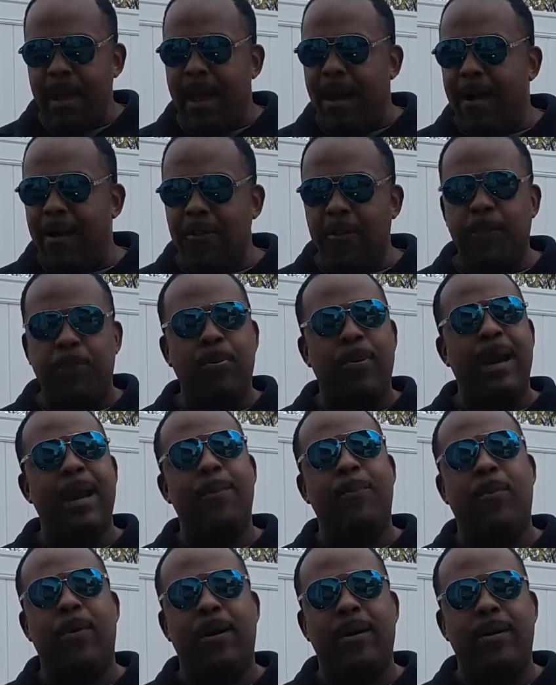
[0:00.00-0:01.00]
All the
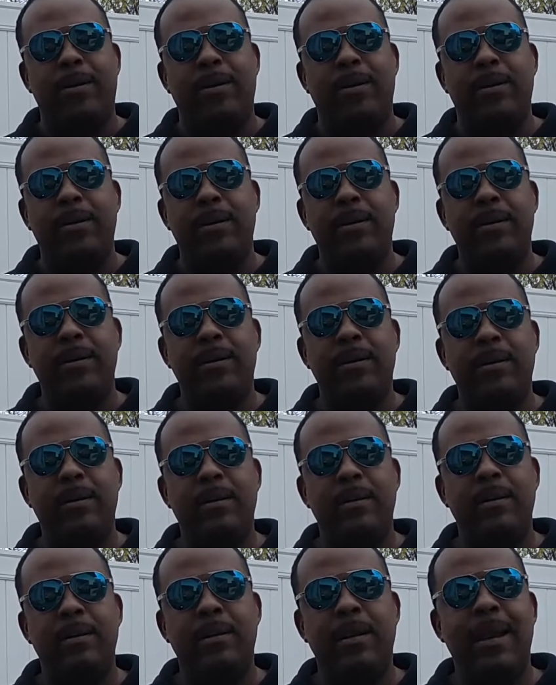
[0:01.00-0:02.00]
prep work.
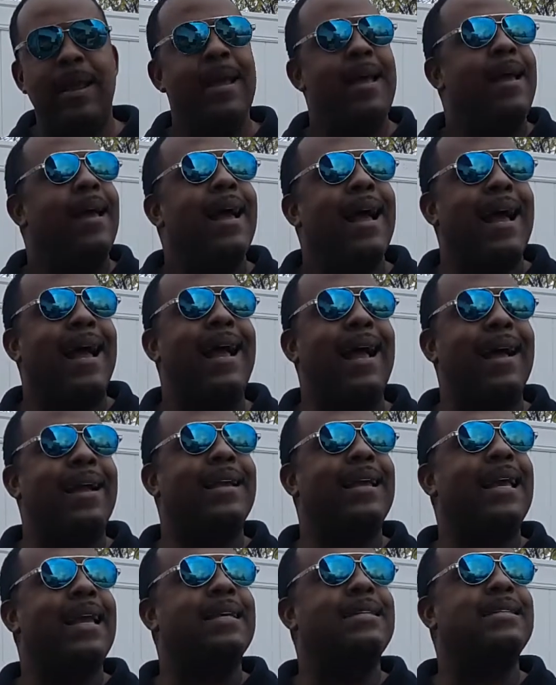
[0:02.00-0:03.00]
I
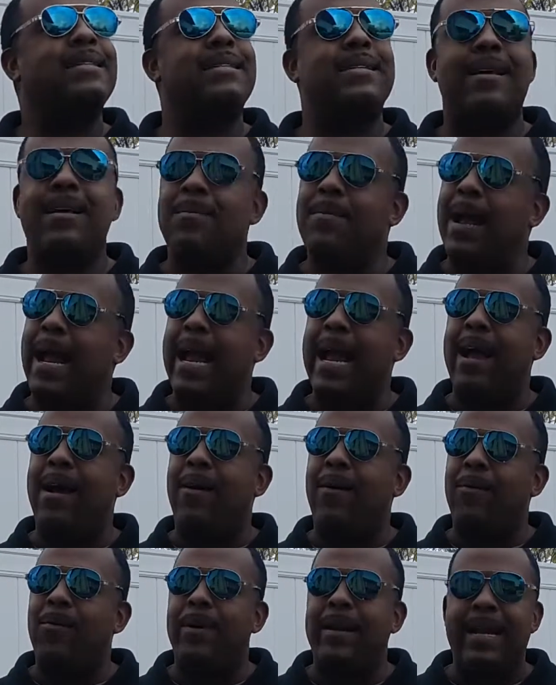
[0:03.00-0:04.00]
guess
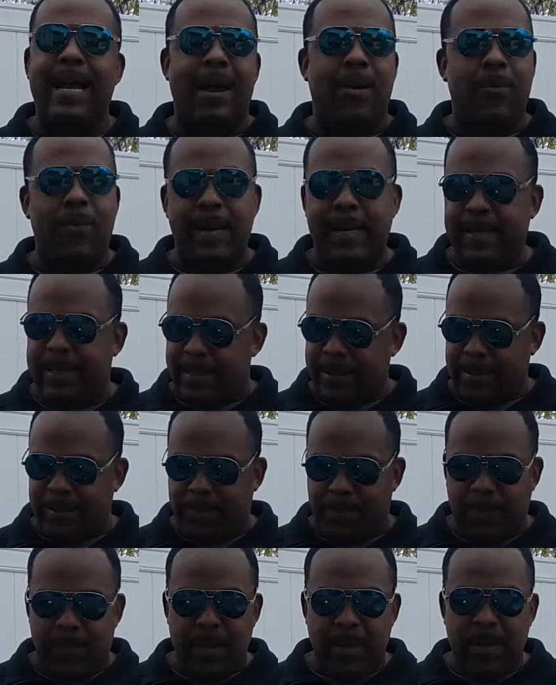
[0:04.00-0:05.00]
somehow when I went
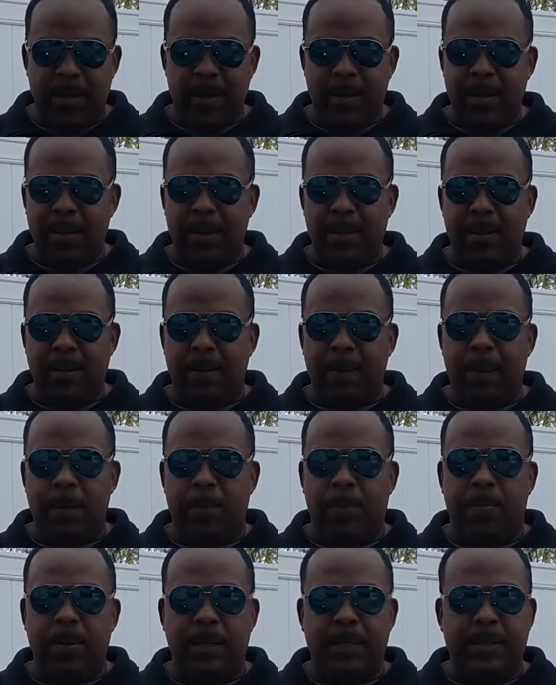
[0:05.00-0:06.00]
to
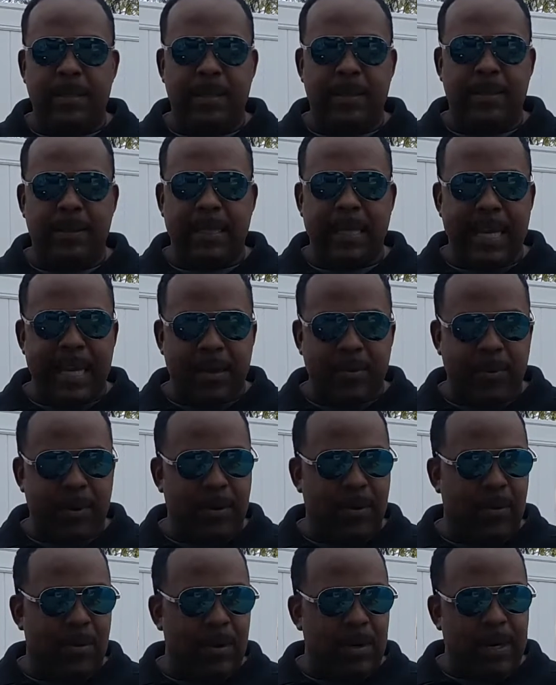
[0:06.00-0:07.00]
put the
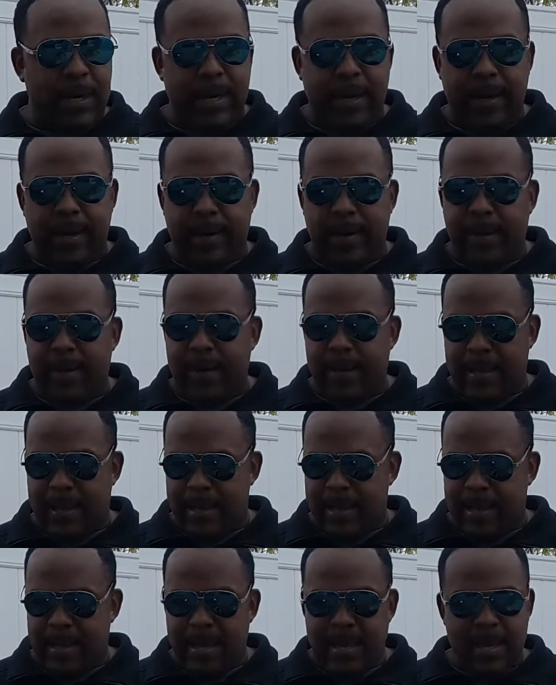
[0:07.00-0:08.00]
liquid on there,
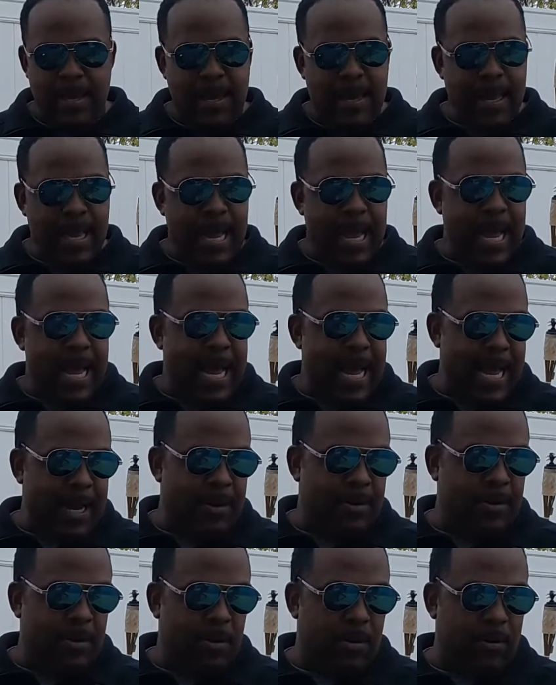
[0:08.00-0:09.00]
I
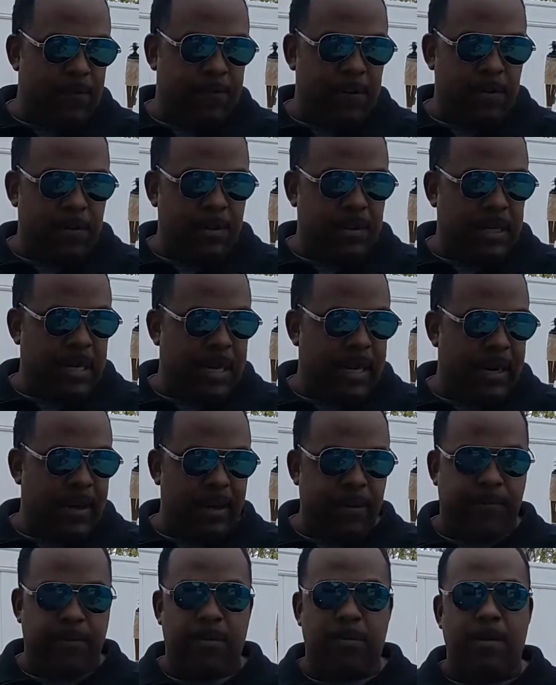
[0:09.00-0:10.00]
don't know if it was a
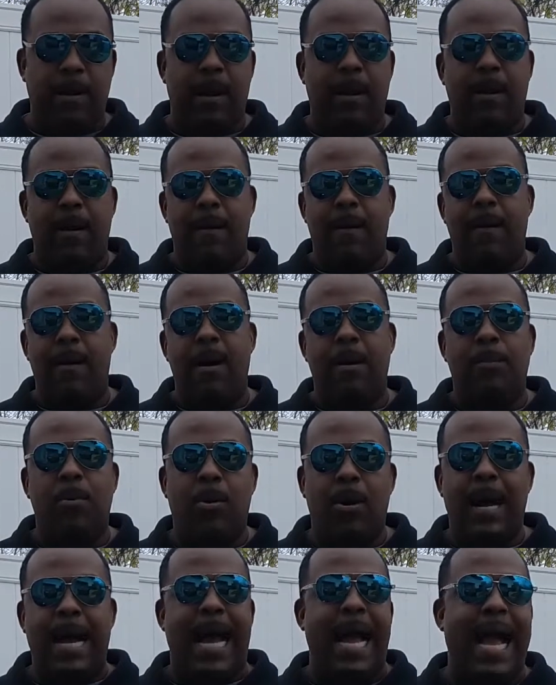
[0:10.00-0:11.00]
hair from my arm
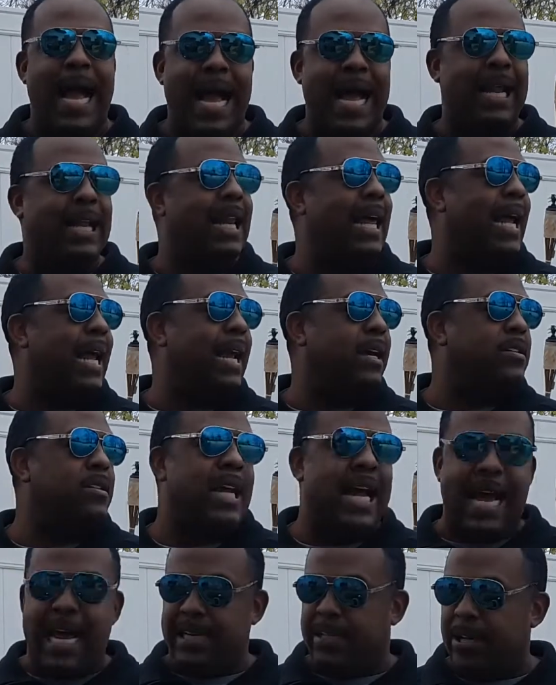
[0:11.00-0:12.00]
or an eyelash.
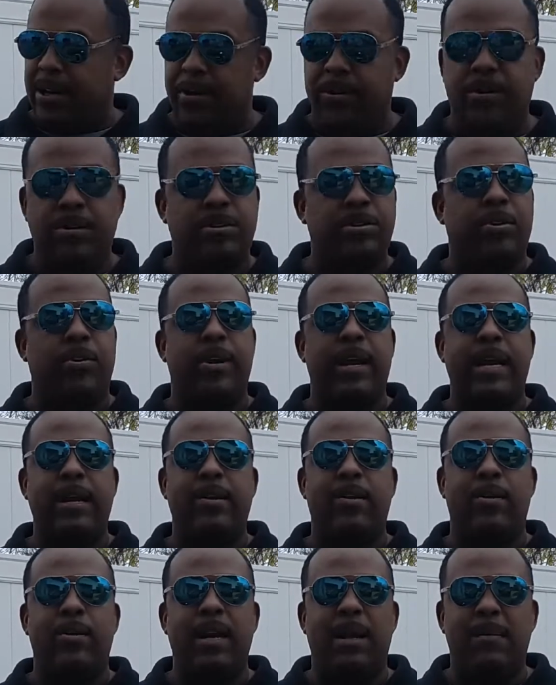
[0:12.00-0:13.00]
I turned the
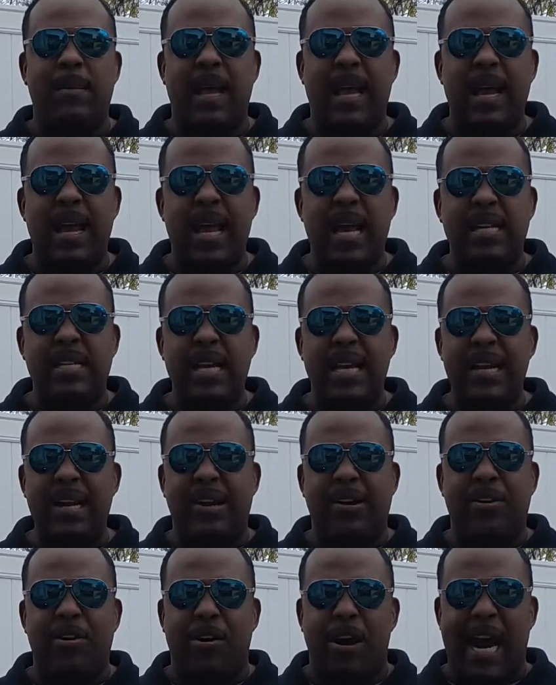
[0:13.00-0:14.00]
screen on. I'm like, is that
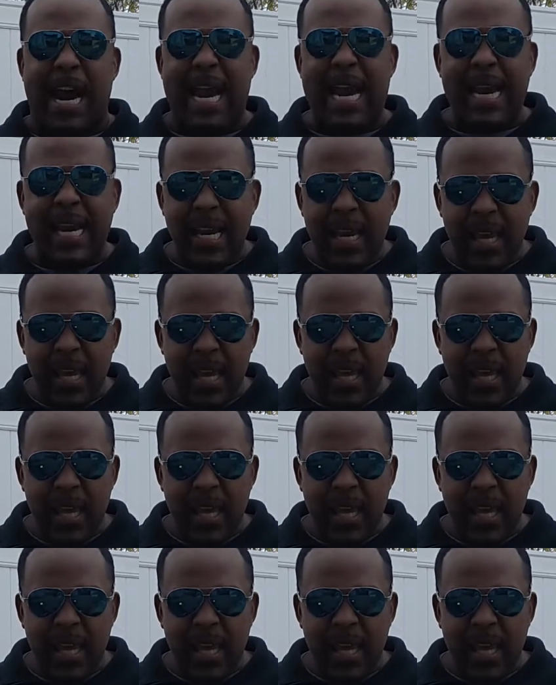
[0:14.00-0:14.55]
a crack?